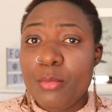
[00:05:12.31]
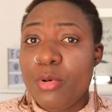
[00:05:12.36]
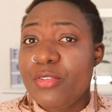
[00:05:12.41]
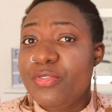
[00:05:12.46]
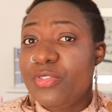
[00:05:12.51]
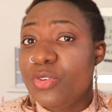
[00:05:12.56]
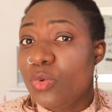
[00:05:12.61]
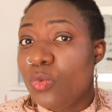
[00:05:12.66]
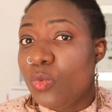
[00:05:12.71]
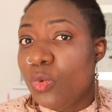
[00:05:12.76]

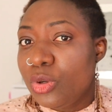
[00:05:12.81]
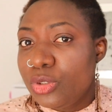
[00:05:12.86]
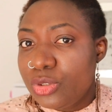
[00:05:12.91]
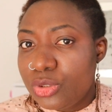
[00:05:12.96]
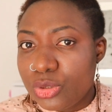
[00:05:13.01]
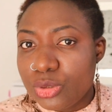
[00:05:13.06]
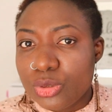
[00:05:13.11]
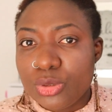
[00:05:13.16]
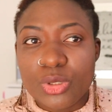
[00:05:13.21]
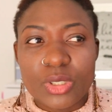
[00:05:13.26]
but if you
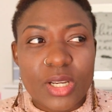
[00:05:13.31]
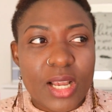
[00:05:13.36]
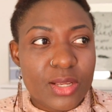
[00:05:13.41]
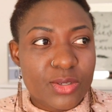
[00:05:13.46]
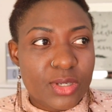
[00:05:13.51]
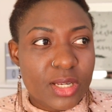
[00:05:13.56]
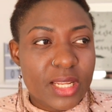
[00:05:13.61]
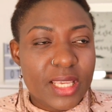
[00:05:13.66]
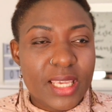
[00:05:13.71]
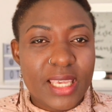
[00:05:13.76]
want to, you can
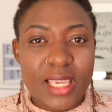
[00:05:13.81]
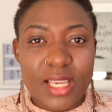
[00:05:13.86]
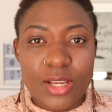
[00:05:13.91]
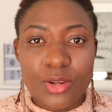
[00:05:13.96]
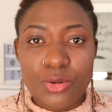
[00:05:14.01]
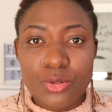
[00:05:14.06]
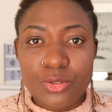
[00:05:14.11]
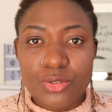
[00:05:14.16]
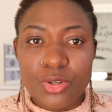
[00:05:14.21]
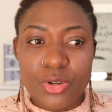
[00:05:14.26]
actually
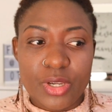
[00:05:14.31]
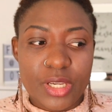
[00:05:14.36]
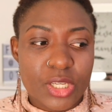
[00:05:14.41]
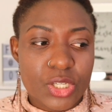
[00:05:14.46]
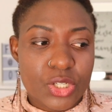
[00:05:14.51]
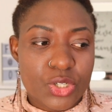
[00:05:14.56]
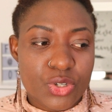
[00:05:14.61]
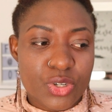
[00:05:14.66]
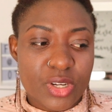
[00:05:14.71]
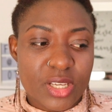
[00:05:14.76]
include your
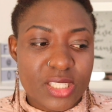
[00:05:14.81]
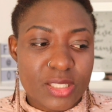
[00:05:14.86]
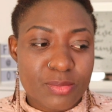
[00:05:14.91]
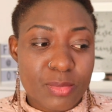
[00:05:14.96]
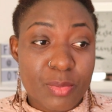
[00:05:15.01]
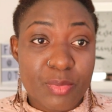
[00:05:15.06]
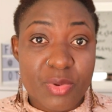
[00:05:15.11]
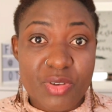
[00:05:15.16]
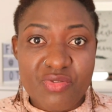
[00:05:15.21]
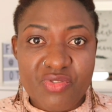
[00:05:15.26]
interest,
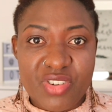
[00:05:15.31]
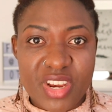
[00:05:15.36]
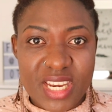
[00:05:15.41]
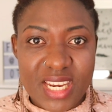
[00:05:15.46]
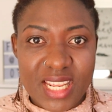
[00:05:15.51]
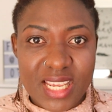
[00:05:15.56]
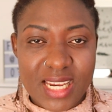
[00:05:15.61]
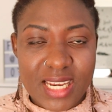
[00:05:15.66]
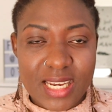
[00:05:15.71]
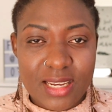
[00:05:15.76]
maybe
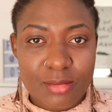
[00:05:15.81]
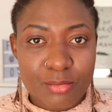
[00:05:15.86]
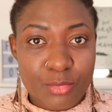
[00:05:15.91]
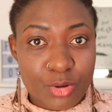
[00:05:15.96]
reading,